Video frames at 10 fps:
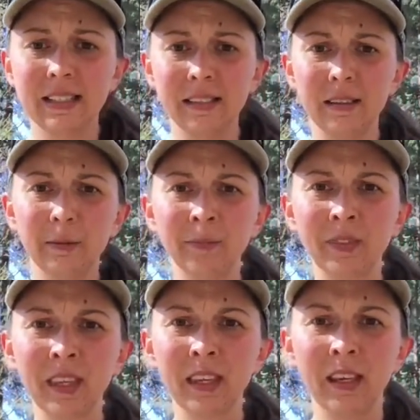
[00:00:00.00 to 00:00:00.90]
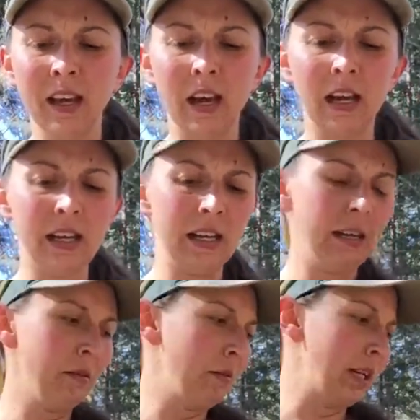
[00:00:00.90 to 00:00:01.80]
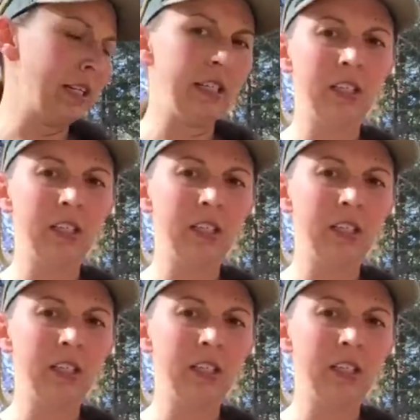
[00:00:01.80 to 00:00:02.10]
So I wanted